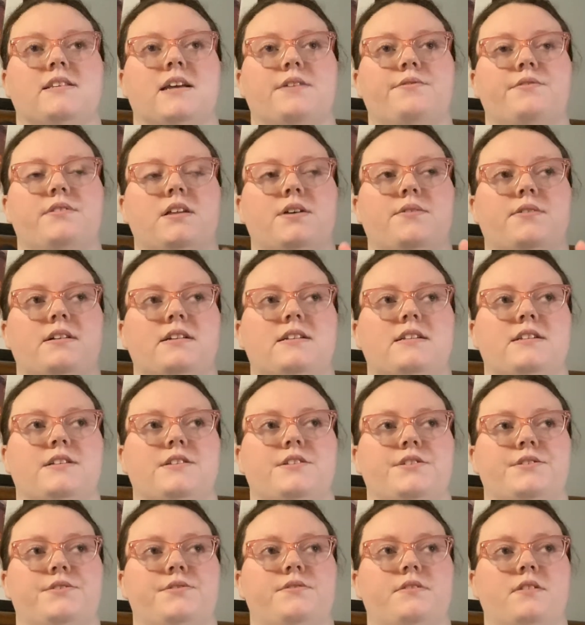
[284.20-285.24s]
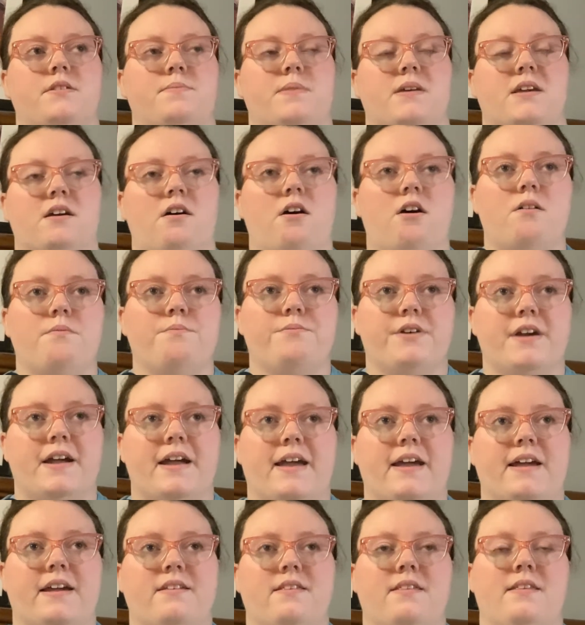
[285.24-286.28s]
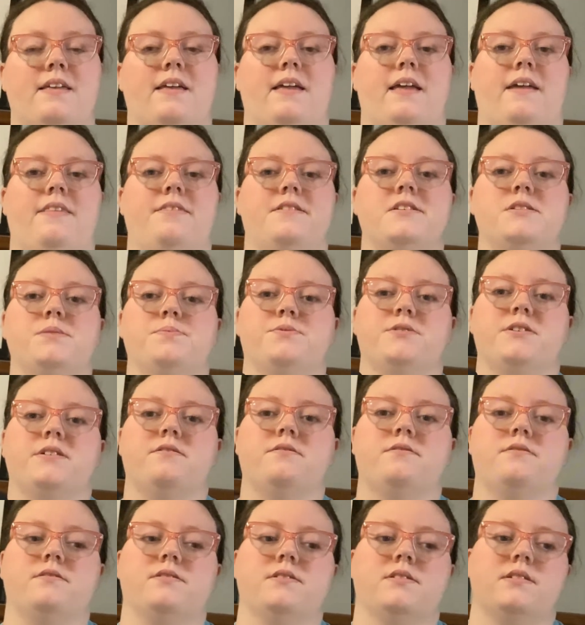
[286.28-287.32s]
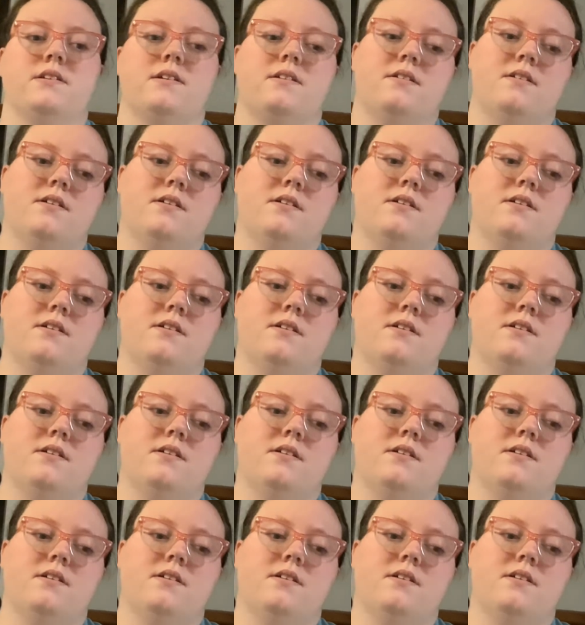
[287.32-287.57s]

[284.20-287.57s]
really wanted to do the pink ombre and the sprinkles